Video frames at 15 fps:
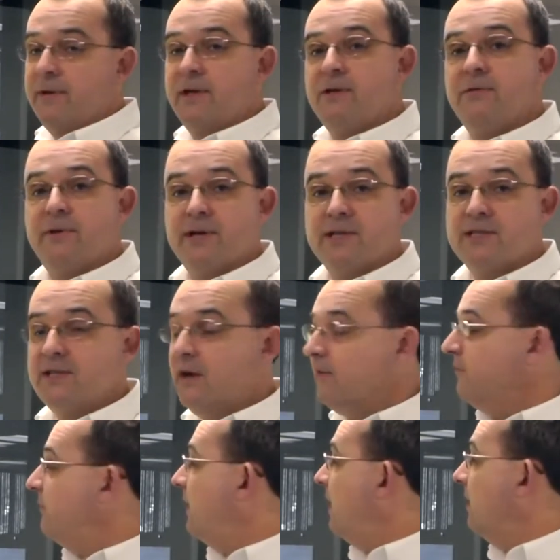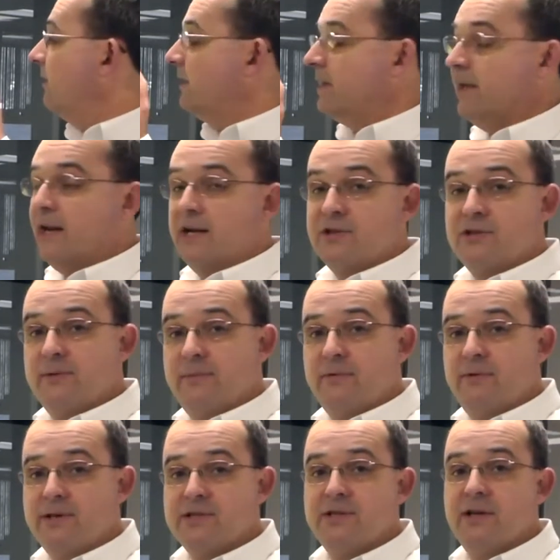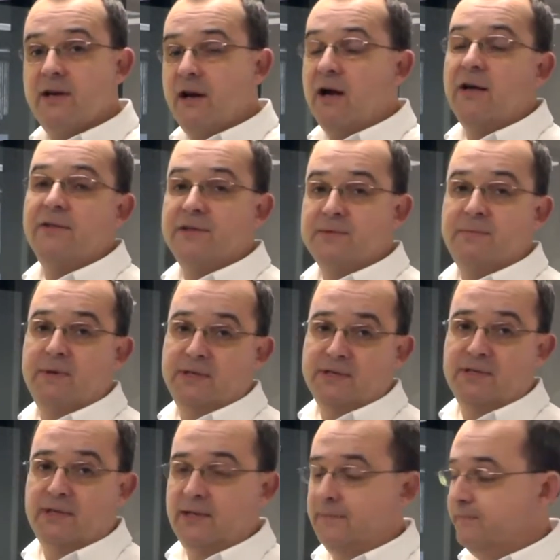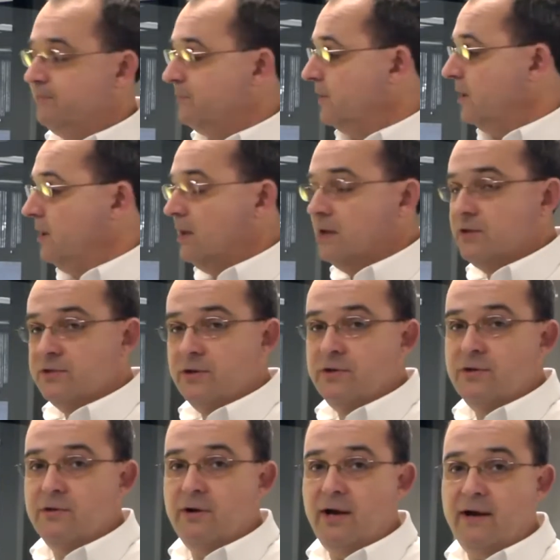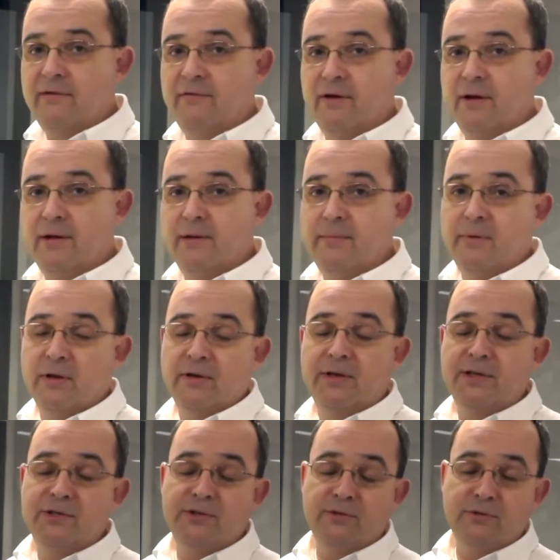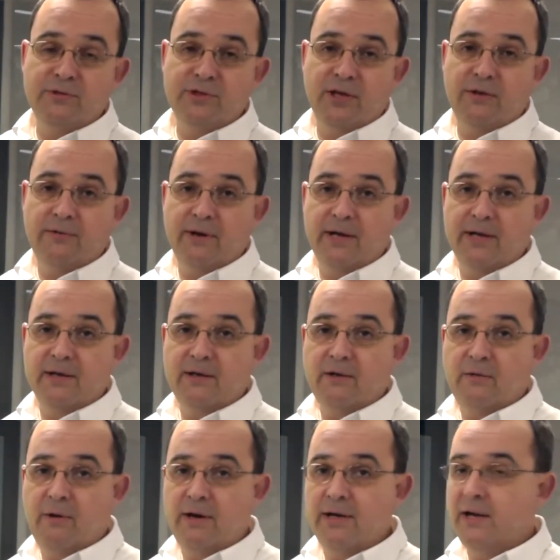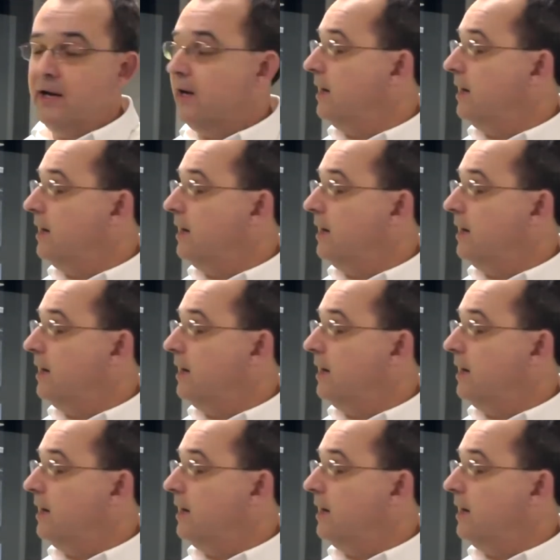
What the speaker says: it into an Excel file that can actually be resident on this PC. So you have the ability to generate quite